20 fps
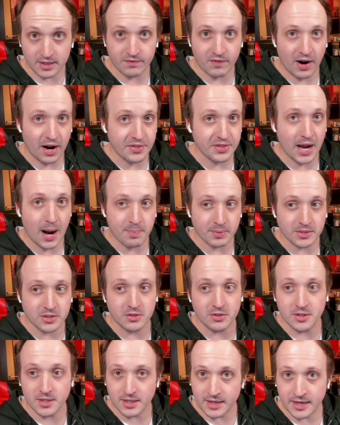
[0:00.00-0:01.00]
find the
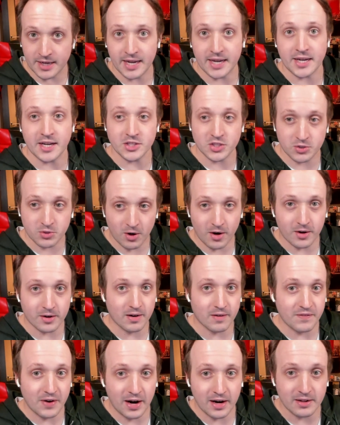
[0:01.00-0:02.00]
opportunity and get stronger
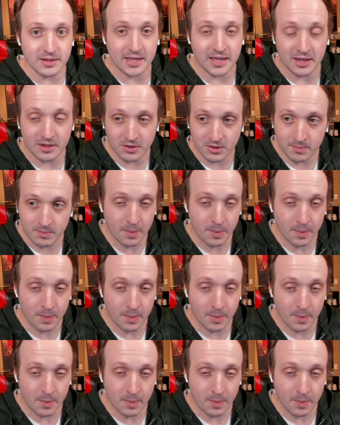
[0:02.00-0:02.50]
to finally kill him.